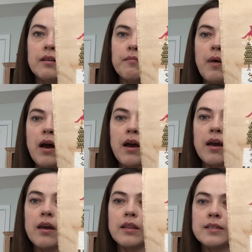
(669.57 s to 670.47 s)

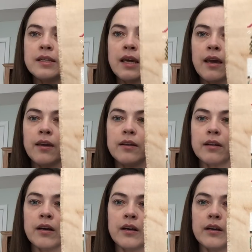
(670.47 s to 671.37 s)
my Lazy Kate
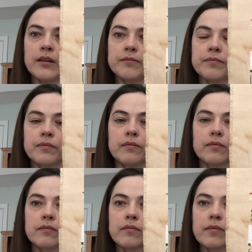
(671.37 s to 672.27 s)

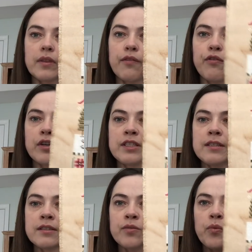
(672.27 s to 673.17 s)
Four
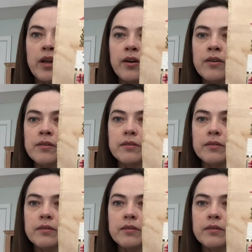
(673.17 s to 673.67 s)
Seasons winner.